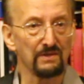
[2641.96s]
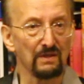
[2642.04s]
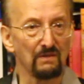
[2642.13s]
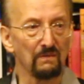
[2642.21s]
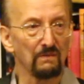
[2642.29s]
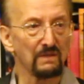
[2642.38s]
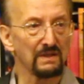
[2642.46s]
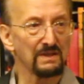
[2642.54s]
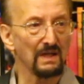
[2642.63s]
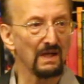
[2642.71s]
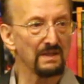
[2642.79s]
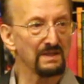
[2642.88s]
which he called the
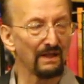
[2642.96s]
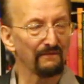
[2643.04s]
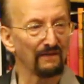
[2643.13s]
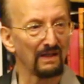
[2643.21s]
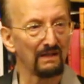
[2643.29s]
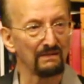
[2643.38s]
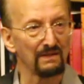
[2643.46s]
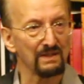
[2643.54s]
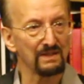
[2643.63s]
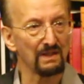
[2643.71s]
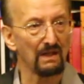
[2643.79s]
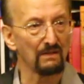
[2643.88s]
Star Sapphire and the
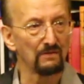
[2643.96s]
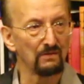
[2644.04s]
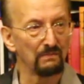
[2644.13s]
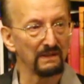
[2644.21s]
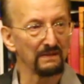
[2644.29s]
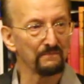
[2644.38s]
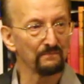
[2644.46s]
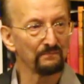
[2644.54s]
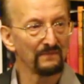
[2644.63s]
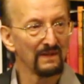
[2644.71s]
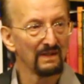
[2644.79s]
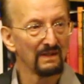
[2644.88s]
Star Ruby.
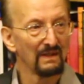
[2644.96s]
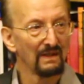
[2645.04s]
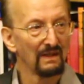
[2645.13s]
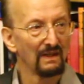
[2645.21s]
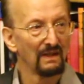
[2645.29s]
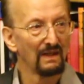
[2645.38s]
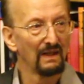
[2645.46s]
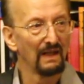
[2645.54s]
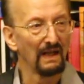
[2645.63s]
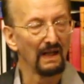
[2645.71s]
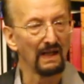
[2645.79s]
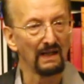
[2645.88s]

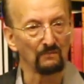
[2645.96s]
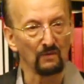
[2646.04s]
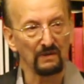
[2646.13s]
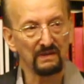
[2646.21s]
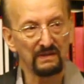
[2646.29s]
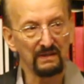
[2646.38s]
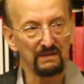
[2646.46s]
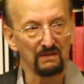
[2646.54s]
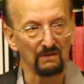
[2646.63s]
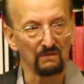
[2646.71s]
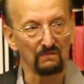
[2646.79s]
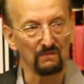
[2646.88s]
And what did he
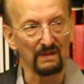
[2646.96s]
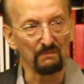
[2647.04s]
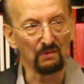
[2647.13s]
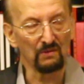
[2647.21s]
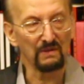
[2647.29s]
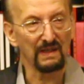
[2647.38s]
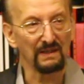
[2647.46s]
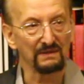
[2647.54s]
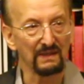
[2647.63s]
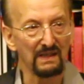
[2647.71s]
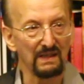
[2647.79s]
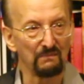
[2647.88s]
do? Well, he pulled out
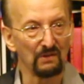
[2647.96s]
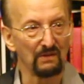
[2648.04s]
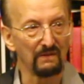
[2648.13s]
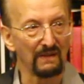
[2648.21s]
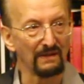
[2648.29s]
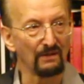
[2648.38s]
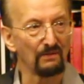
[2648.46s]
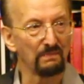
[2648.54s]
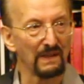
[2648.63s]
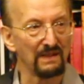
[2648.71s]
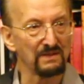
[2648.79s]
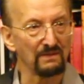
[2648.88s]
the Hebrew and he
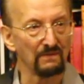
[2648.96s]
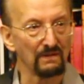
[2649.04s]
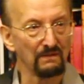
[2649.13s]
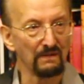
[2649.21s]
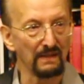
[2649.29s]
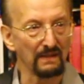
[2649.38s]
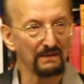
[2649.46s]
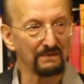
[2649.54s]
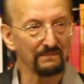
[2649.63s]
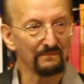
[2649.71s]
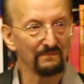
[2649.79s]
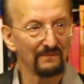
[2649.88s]
replaced it with Greek.
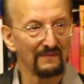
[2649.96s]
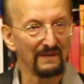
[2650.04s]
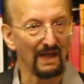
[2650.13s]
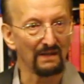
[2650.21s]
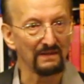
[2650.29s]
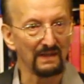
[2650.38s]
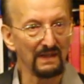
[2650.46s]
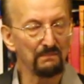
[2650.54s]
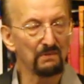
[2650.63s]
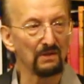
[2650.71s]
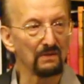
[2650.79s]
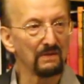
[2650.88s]
Now, the
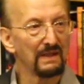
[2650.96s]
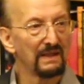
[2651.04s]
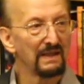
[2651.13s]
Hebrew